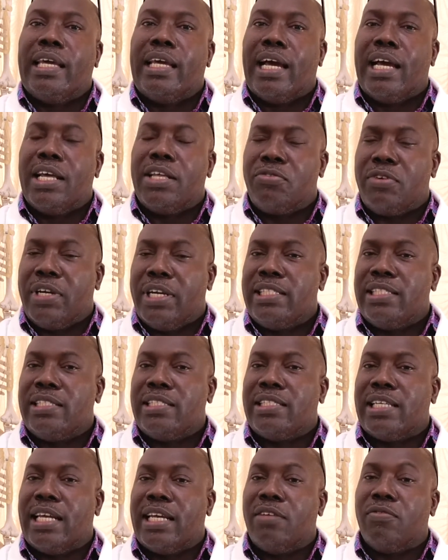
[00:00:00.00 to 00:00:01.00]
Arthritis
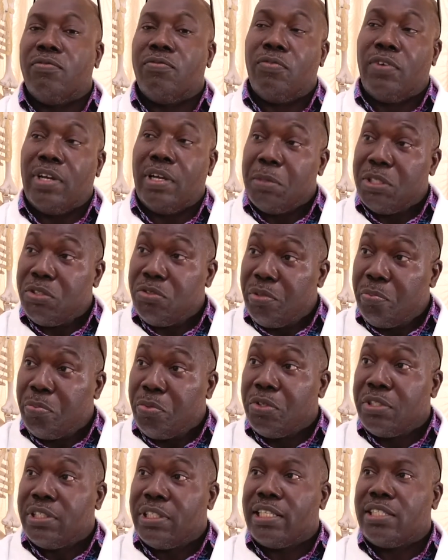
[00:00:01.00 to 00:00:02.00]
is an inflammatory
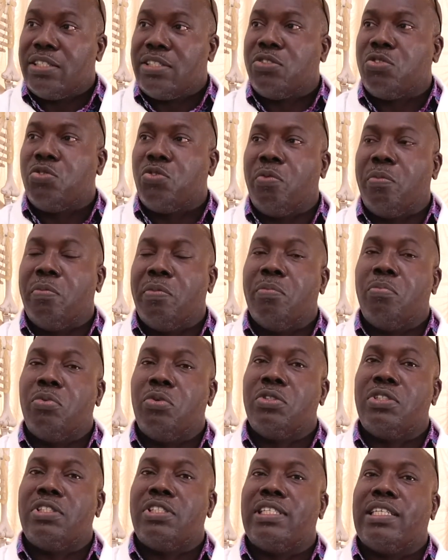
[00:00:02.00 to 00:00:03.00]
process, so we may
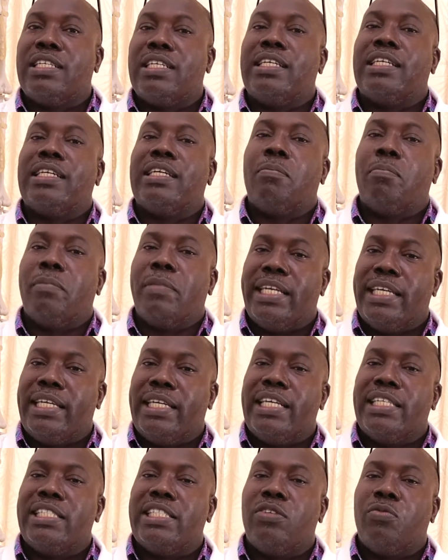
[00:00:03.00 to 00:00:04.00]
put
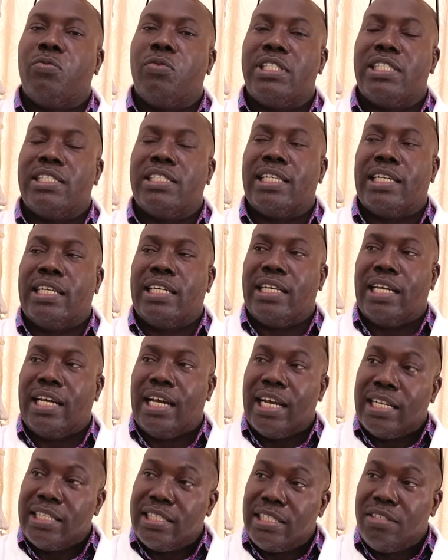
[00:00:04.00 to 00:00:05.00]
medication which is an
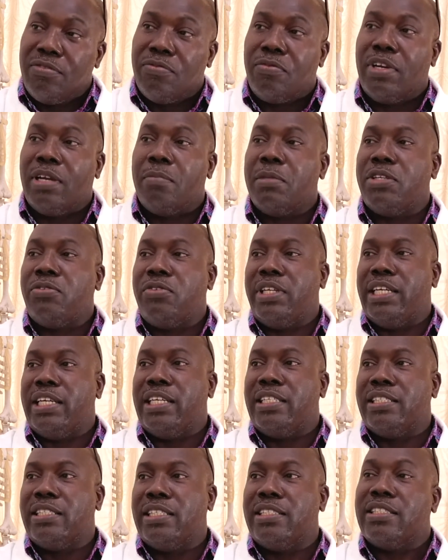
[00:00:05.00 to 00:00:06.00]
anti-inflammatory
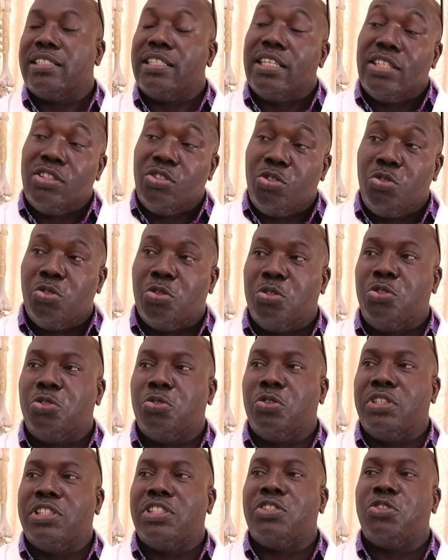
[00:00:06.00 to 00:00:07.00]
agent into your
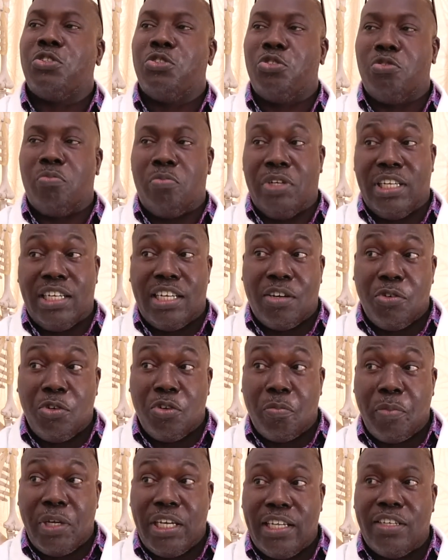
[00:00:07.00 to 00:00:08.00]
joints mm. to bring down
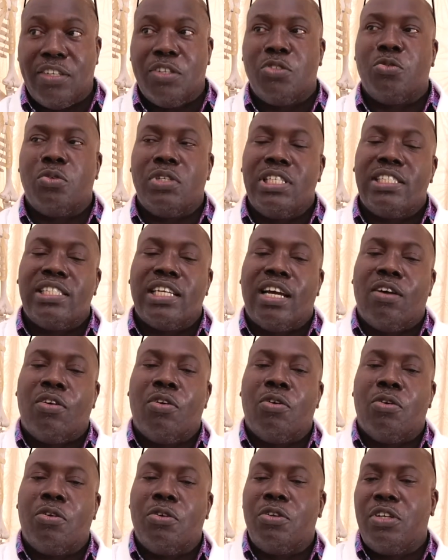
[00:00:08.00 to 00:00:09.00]
your pain. Mm. So these are
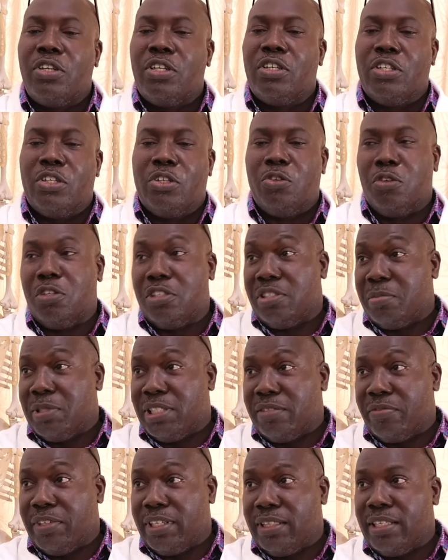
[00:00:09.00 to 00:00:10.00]
all
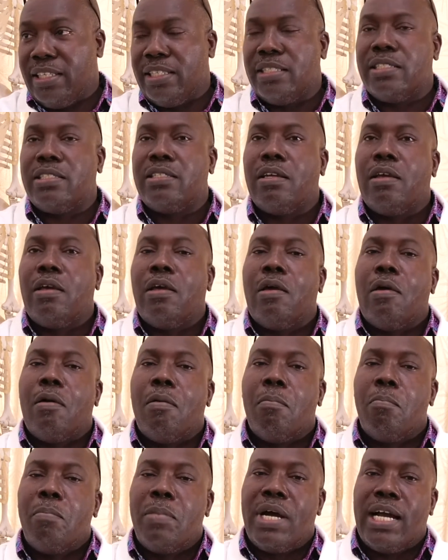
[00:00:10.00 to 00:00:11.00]
non-specific things. Okay.
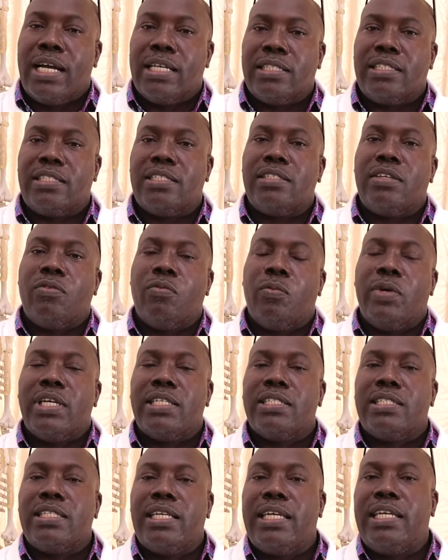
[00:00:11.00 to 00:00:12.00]
But we're
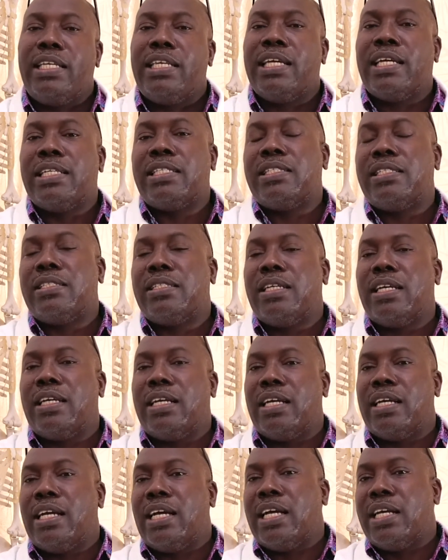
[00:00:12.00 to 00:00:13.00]
saying that
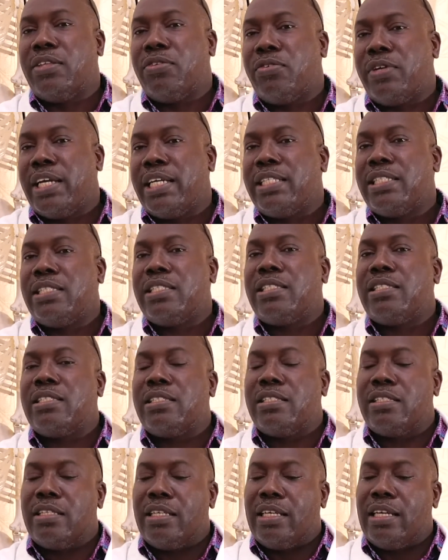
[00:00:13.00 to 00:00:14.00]

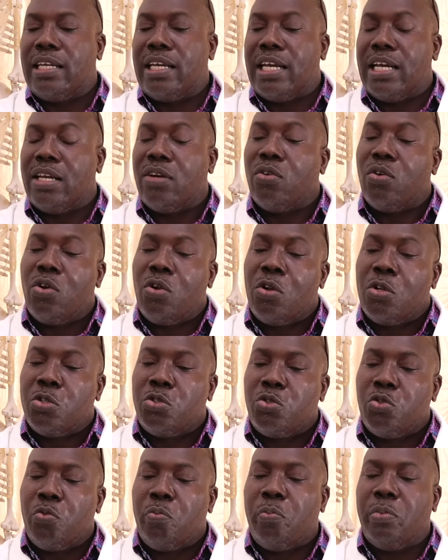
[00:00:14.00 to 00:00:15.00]
arthritis can
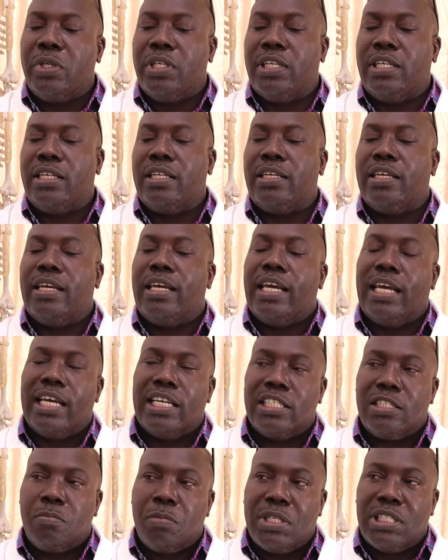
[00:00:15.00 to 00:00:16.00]
also be a
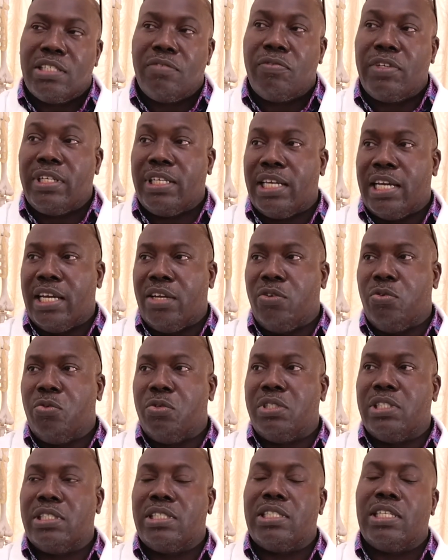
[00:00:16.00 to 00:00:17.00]
specific
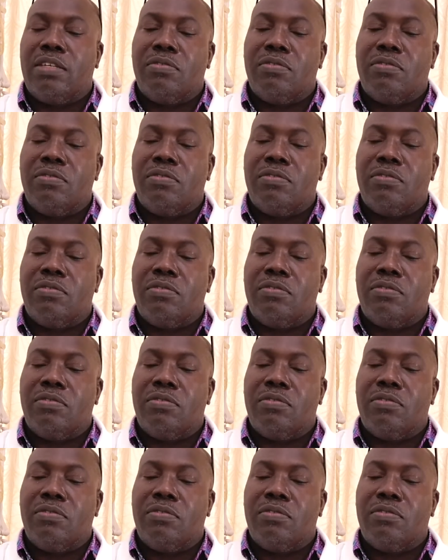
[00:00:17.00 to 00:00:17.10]
diagnosis.